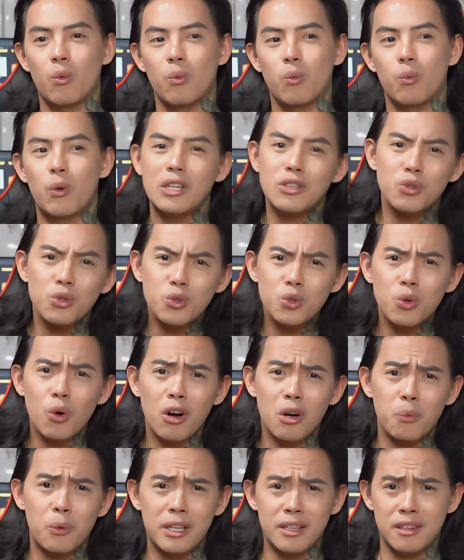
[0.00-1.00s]
what to do
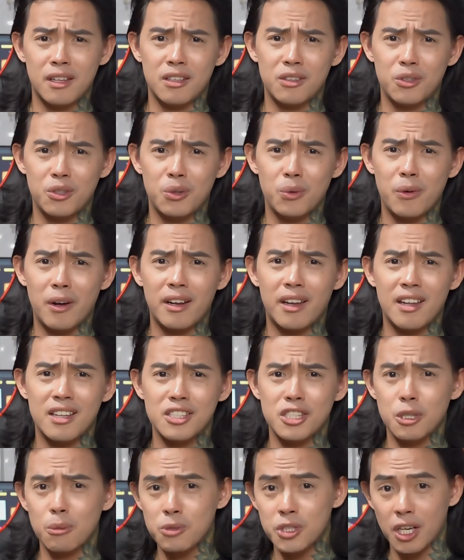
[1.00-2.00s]
or what not to do. Again,
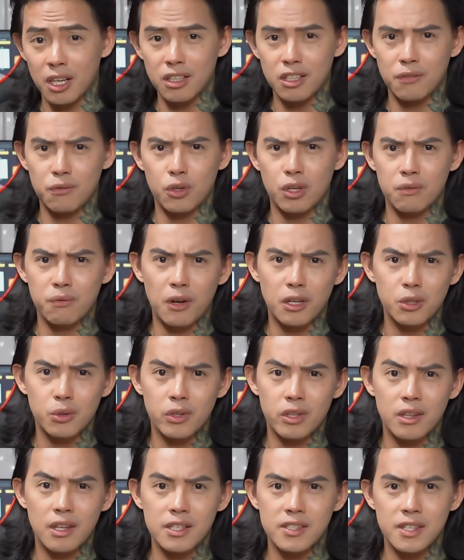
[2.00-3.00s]
subjective. You can follow
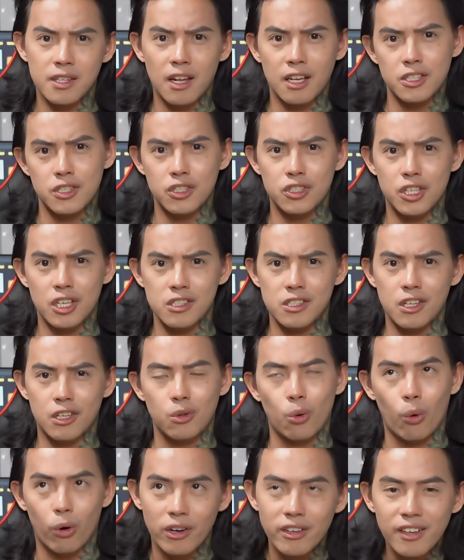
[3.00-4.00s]
the things that I
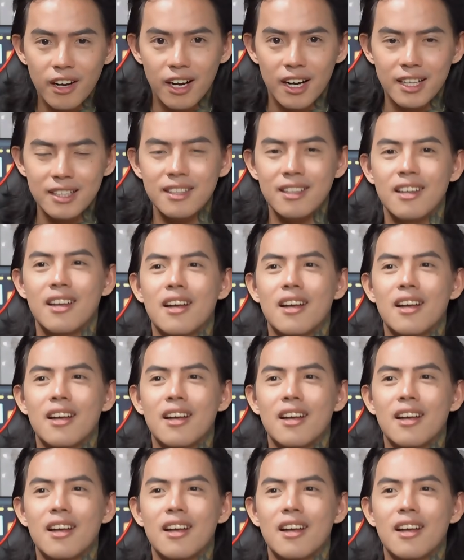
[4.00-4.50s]
suggested or not.